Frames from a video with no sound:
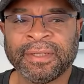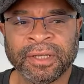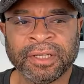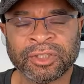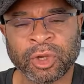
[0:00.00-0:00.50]

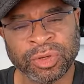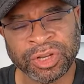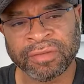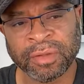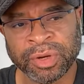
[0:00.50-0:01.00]
And so we
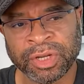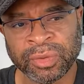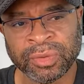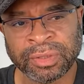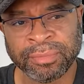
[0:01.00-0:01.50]
definitely want to
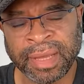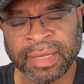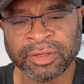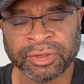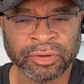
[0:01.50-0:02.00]
use the
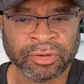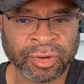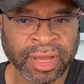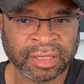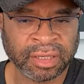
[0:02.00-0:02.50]
major
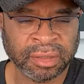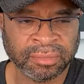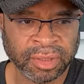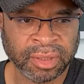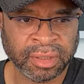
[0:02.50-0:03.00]

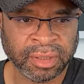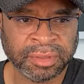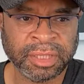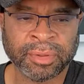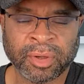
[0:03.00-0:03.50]
the
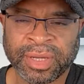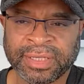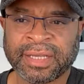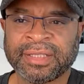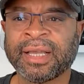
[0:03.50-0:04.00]
typical
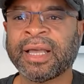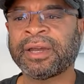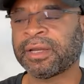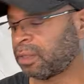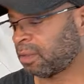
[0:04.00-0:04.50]

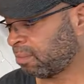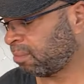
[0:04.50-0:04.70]
antipsychotics